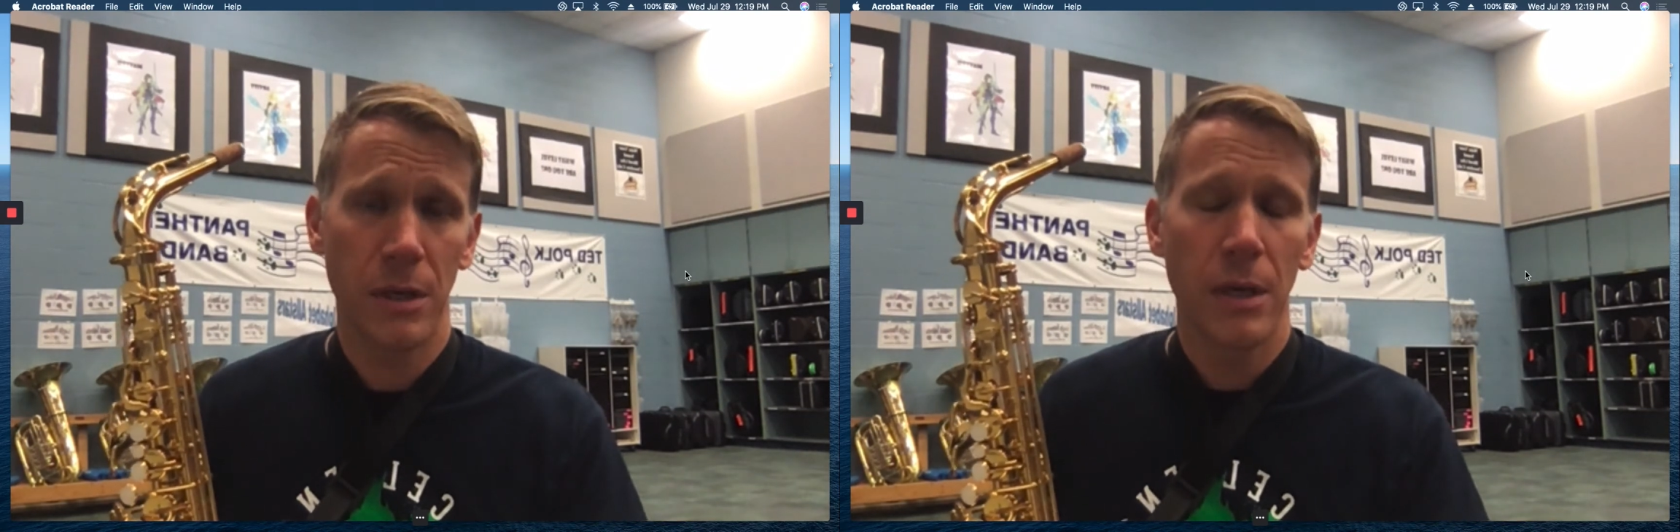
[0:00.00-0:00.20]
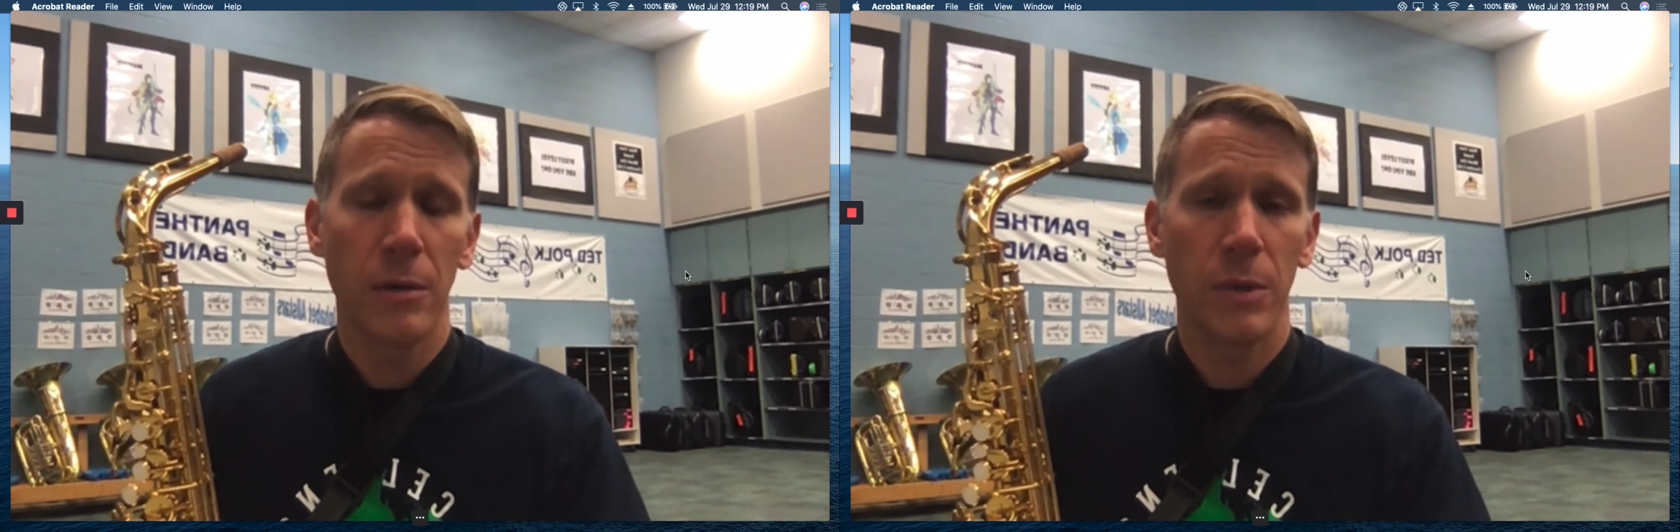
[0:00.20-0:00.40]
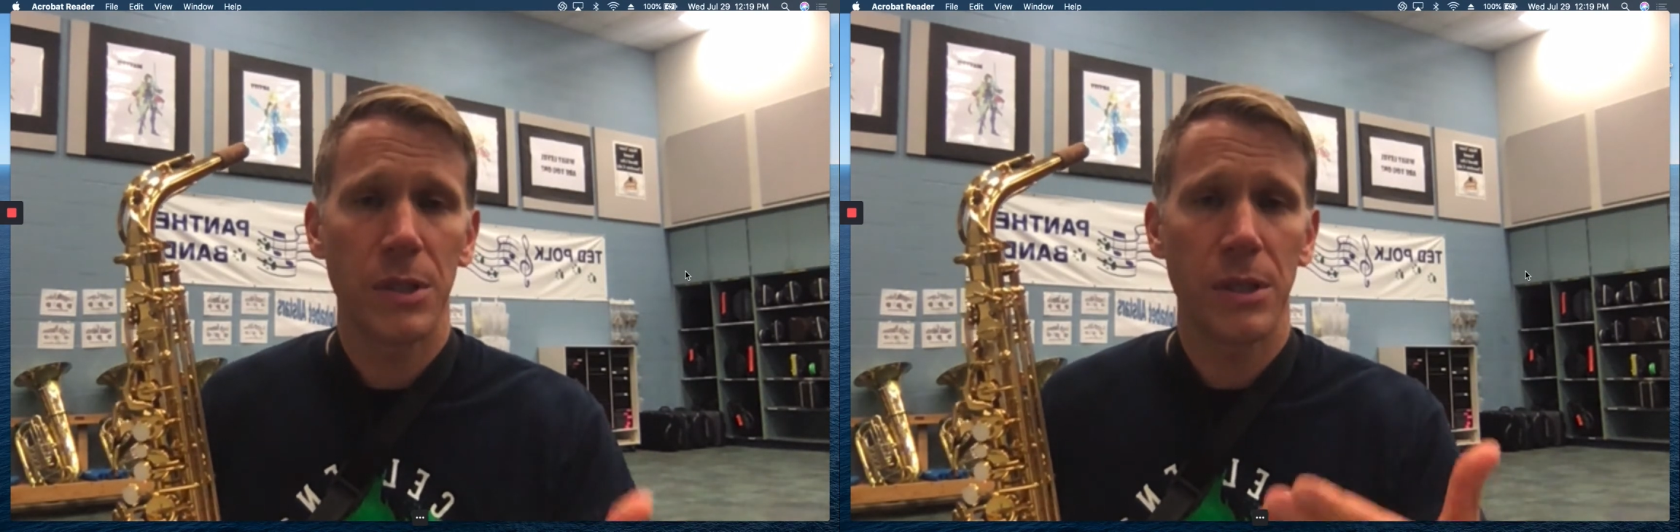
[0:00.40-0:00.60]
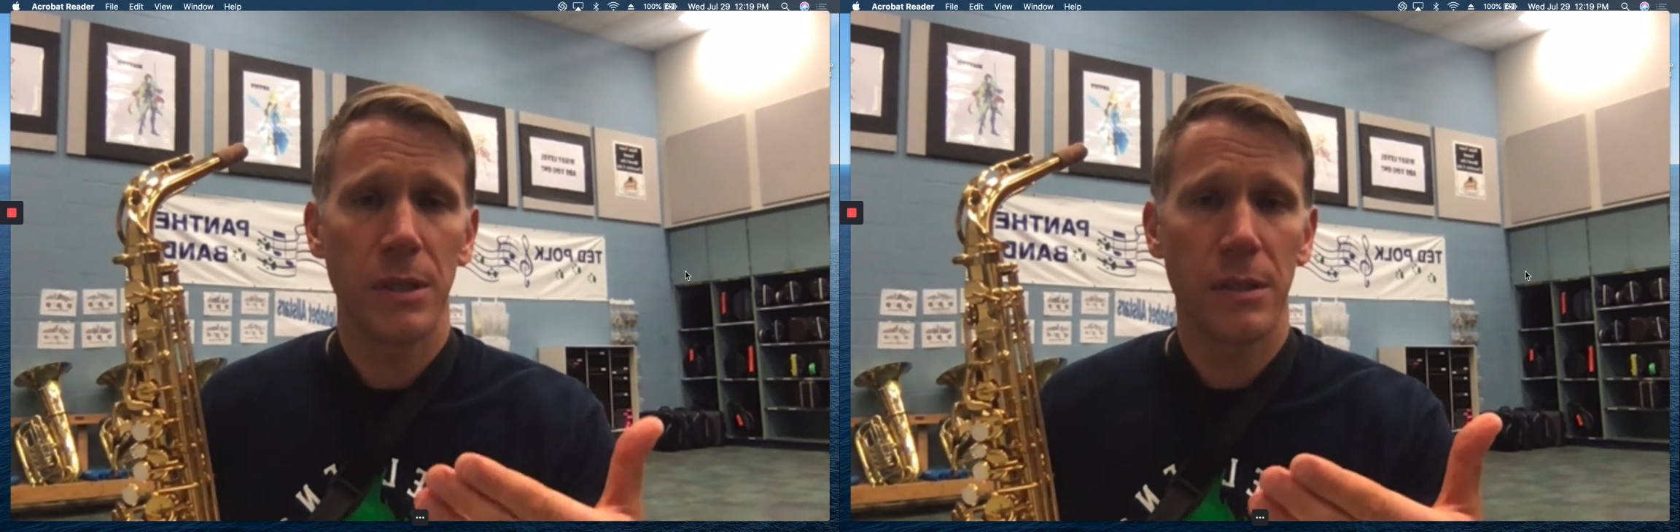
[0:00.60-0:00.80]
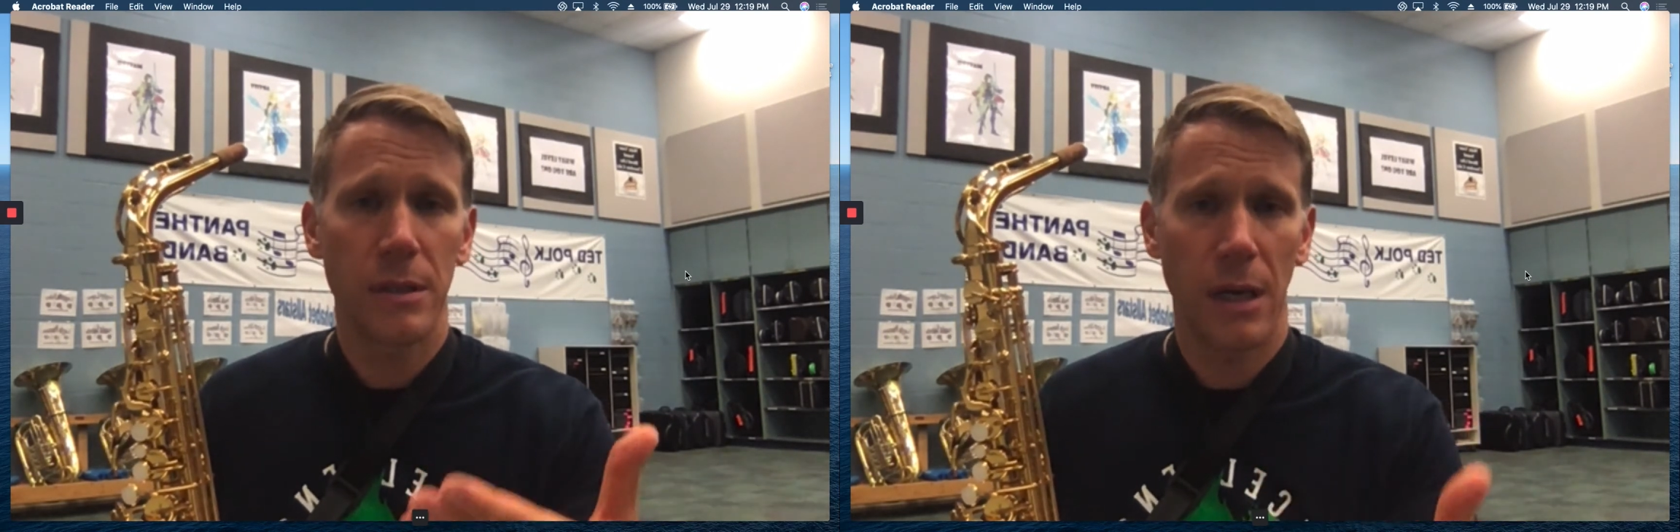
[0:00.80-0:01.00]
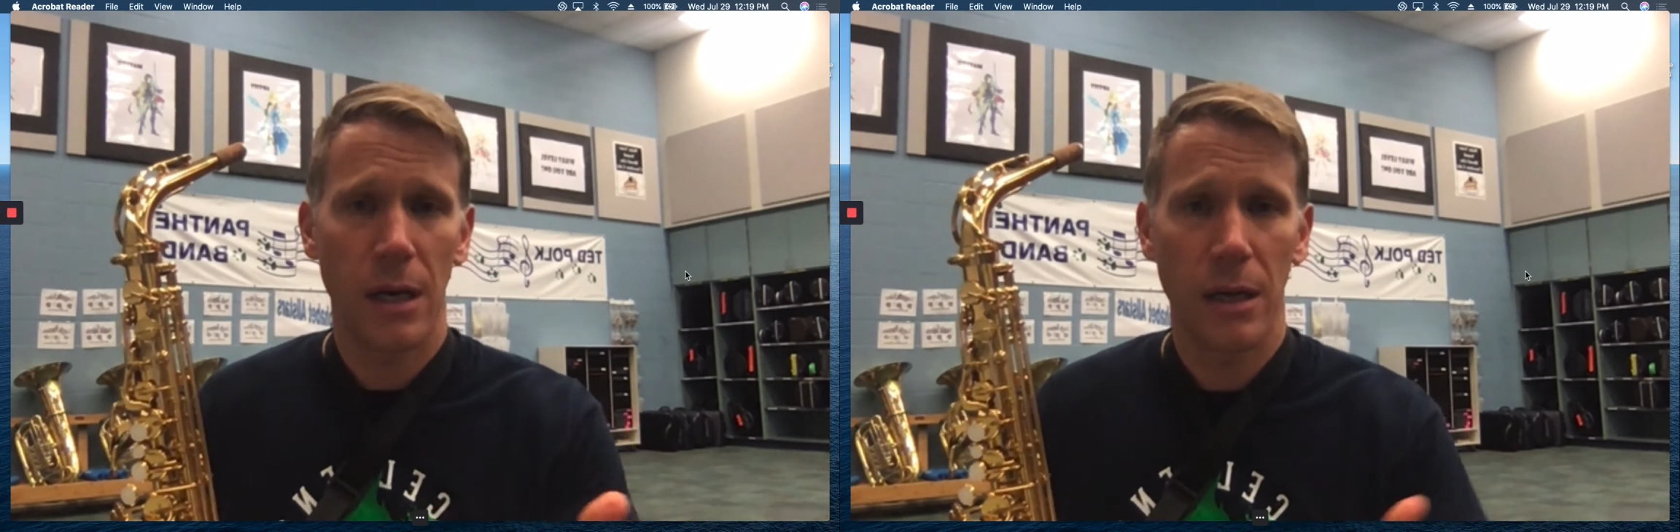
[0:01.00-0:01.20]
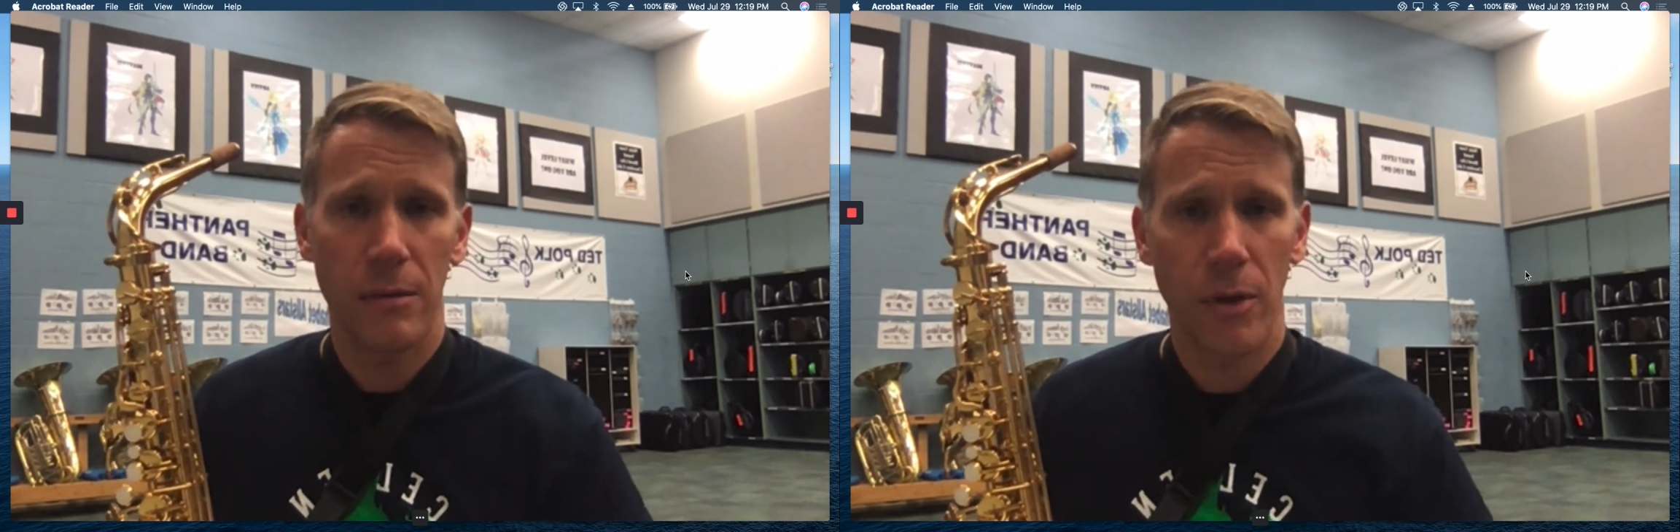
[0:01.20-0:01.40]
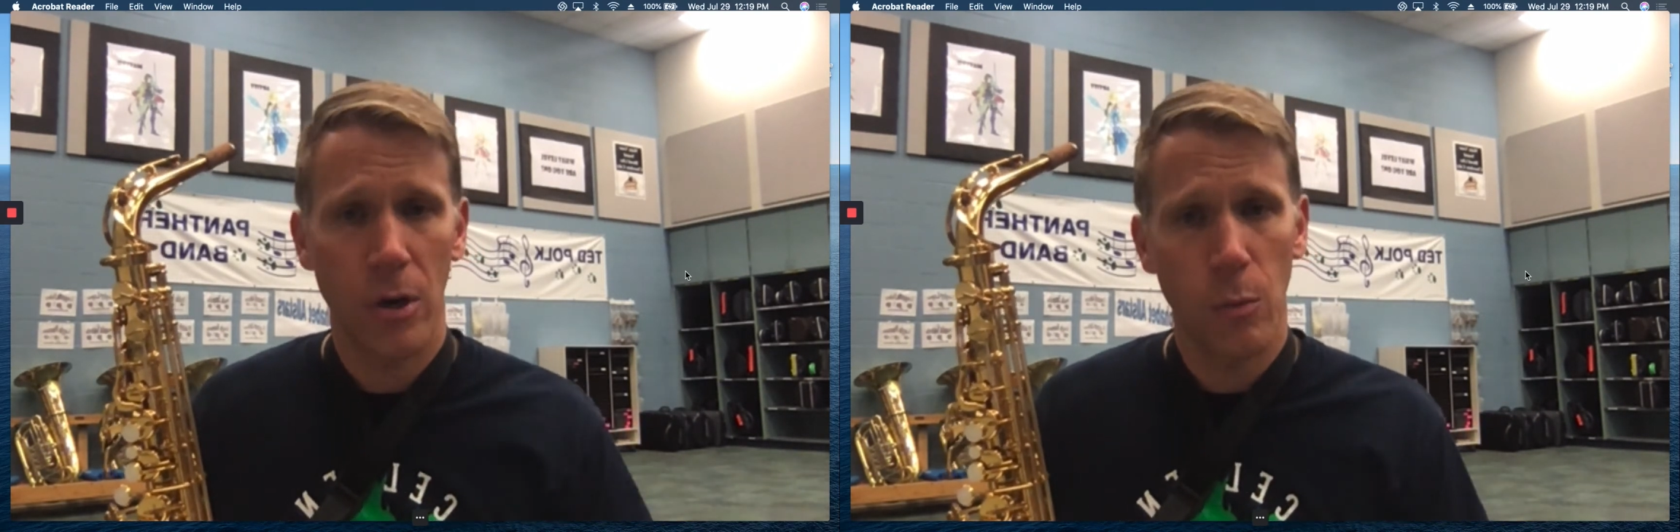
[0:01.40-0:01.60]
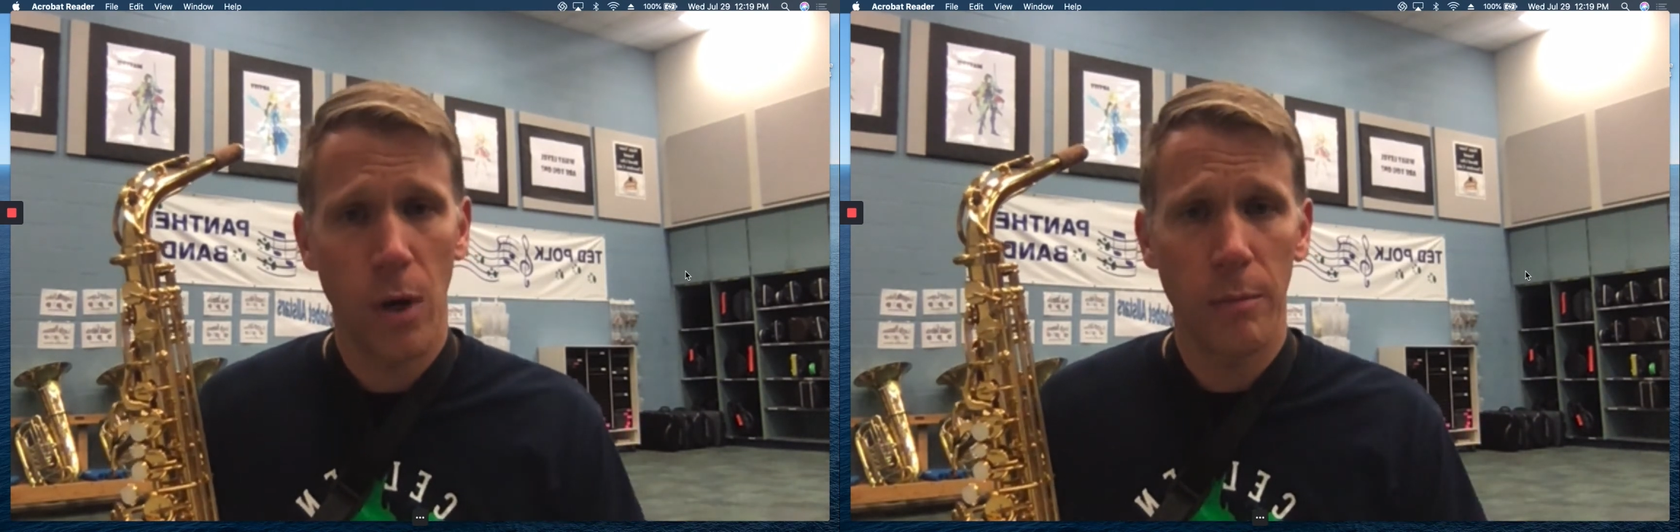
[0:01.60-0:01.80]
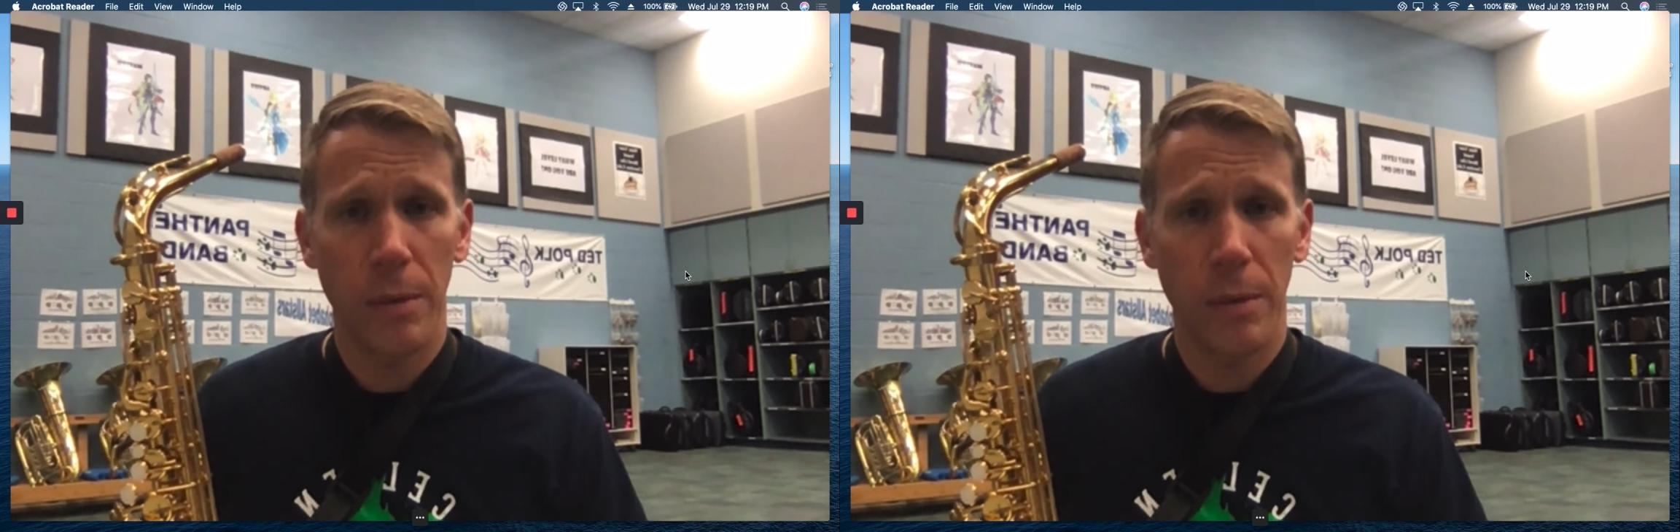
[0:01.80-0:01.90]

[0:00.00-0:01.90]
which is our warm-up,